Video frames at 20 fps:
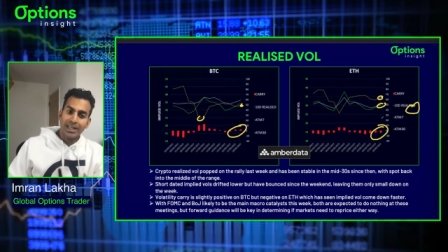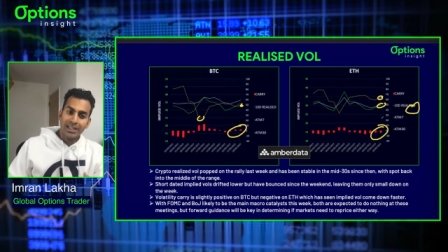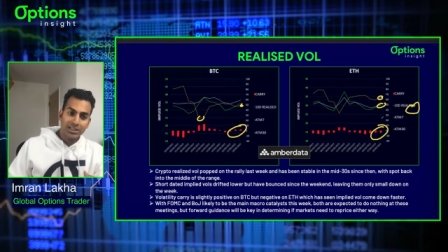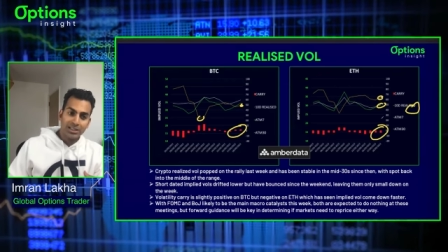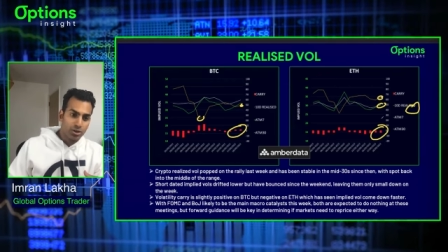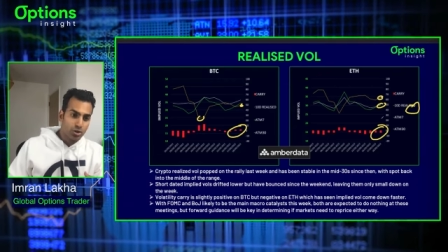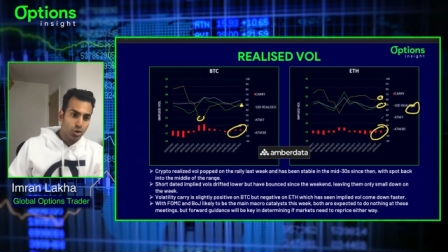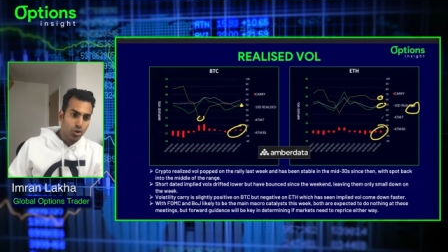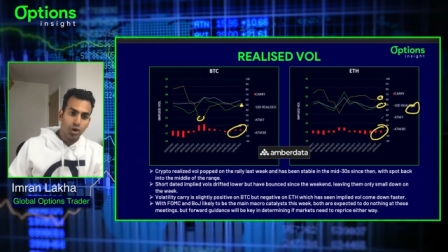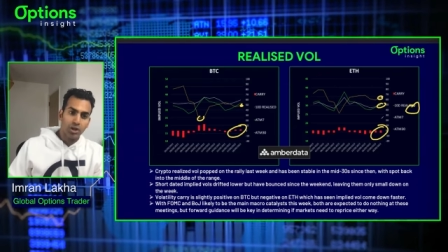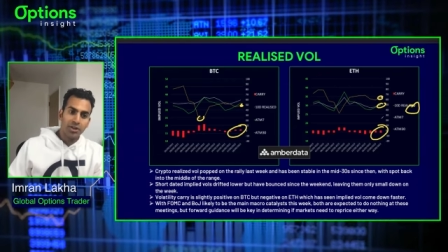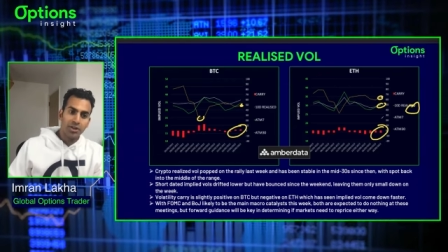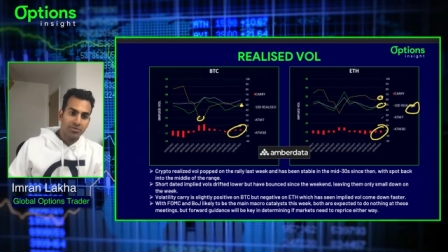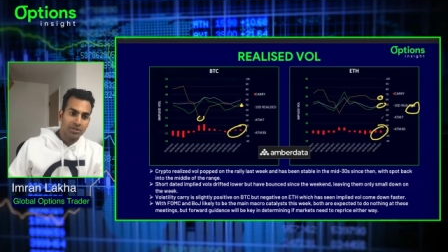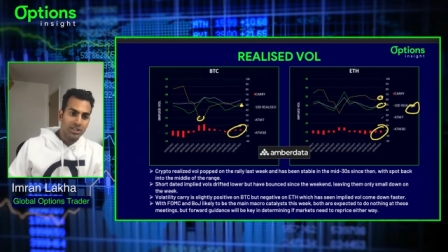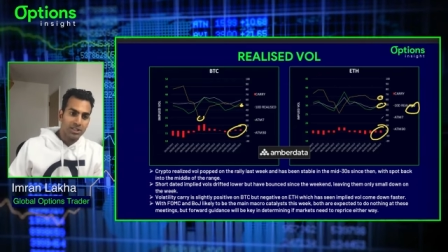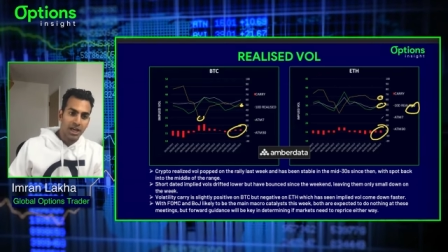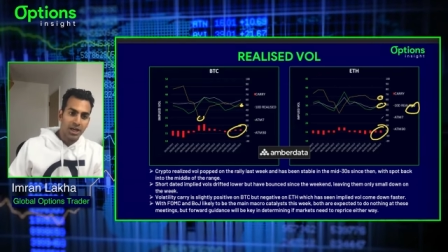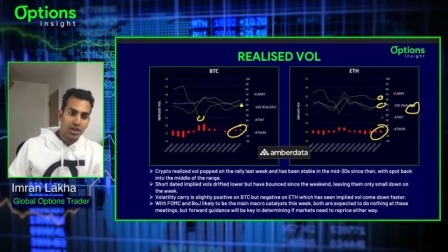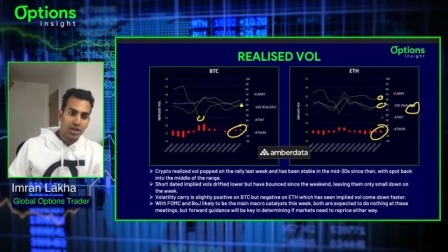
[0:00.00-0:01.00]
is not an
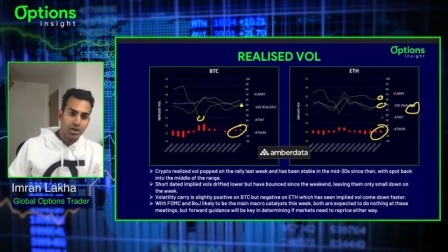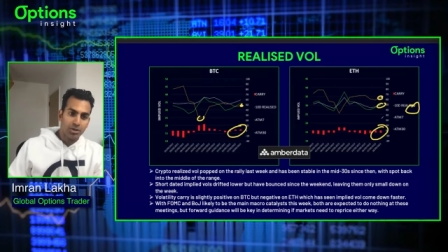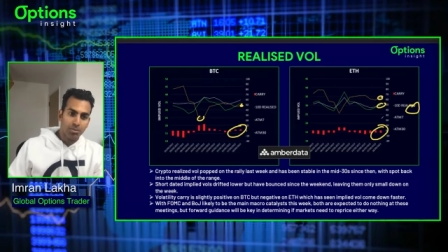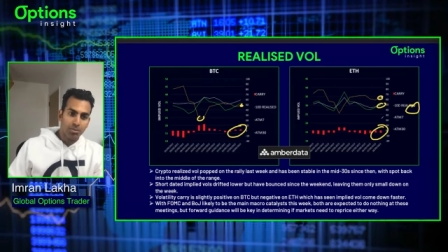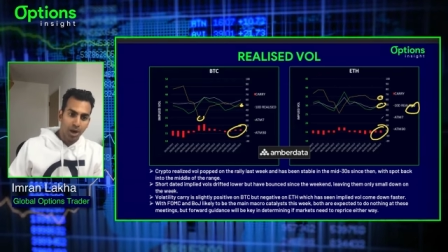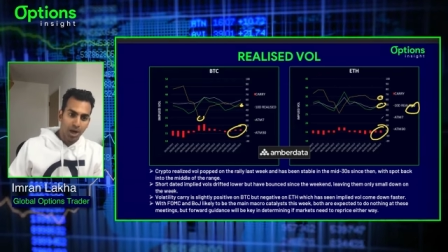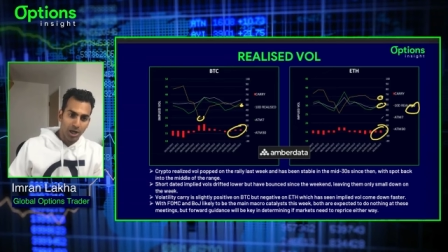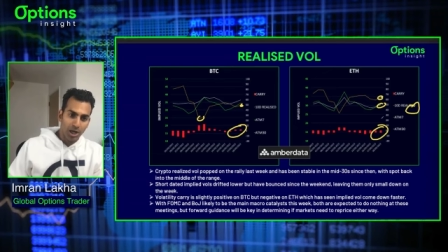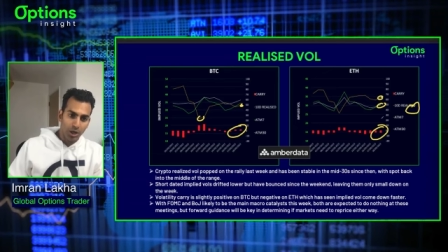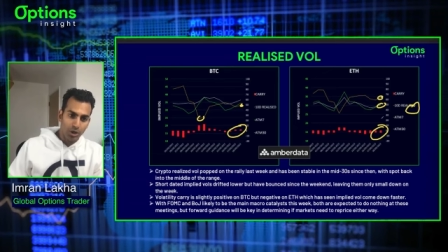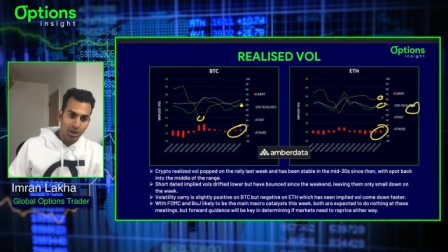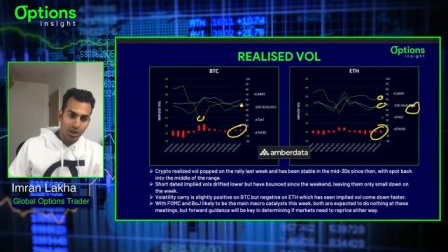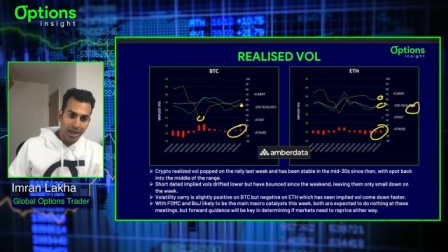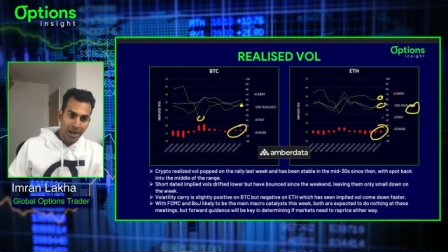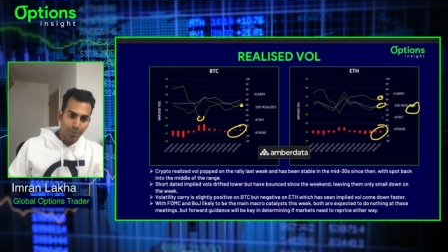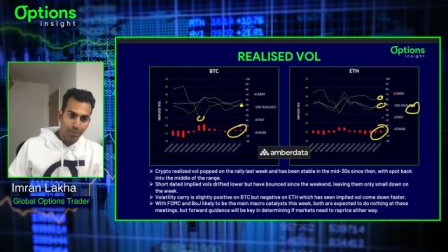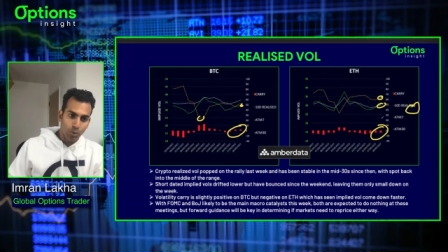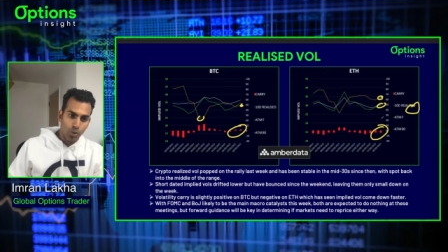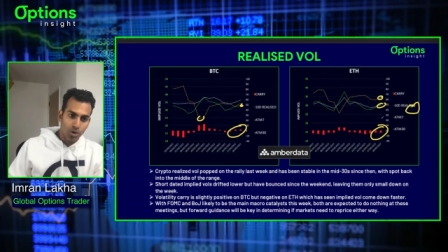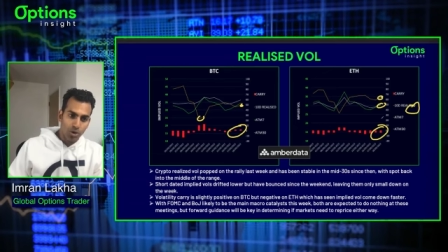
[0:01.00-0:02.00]
invitation to buy a load of
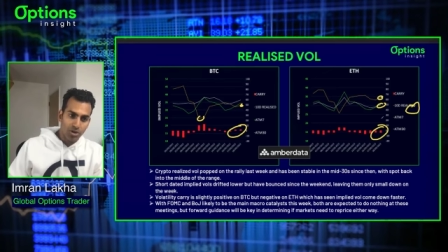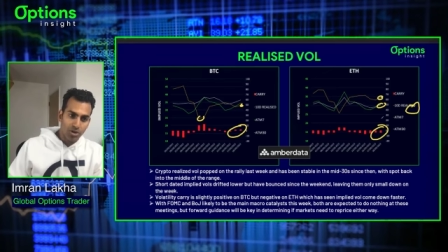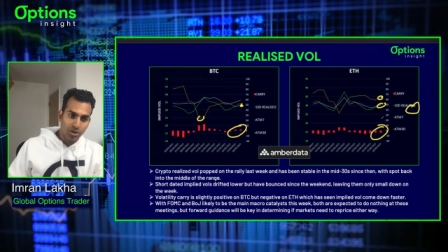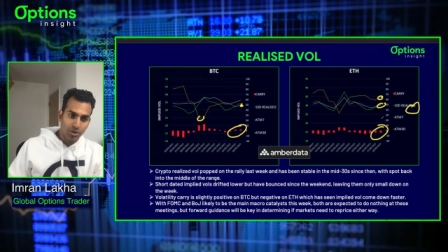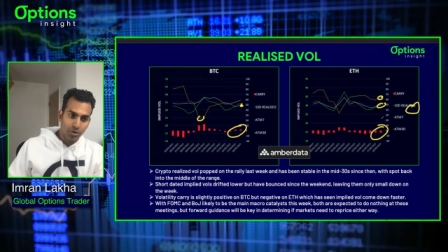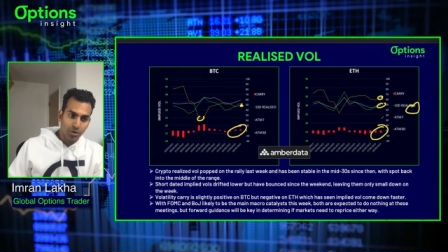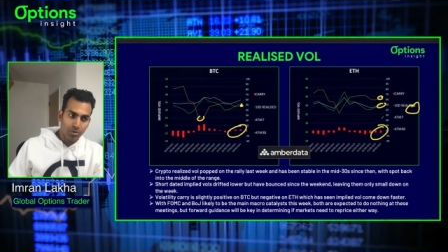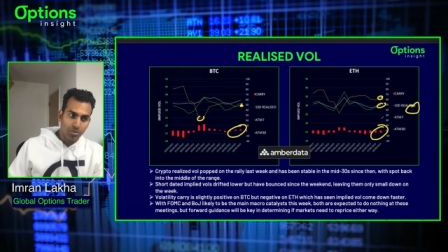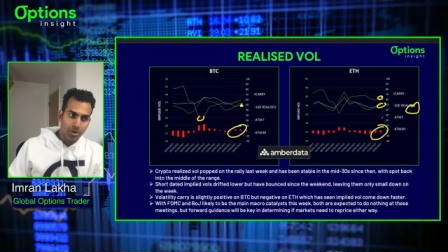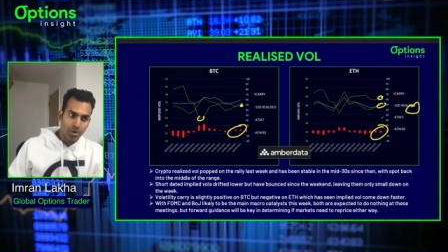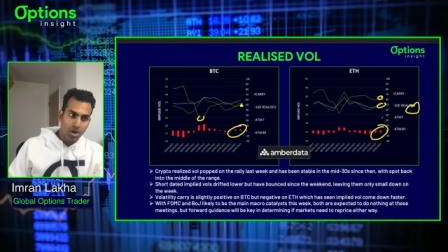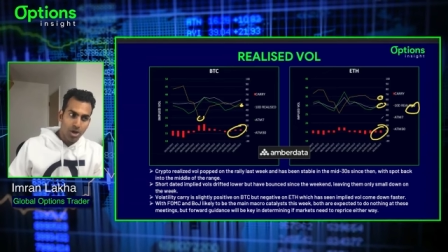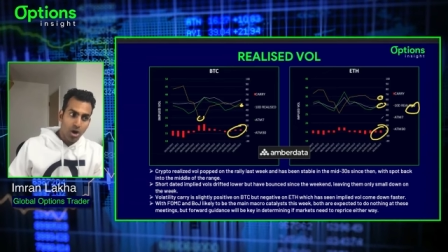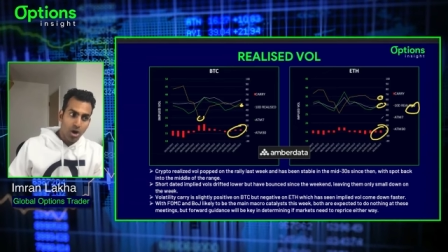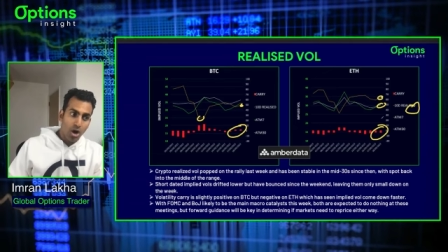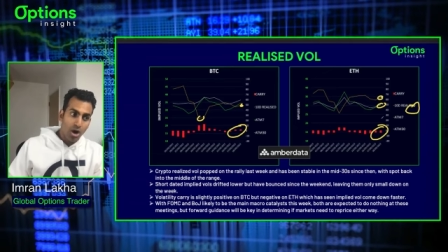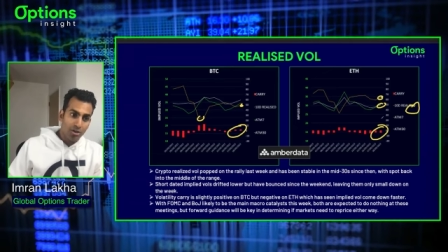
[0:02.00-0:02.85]
Gamma on Ethereum.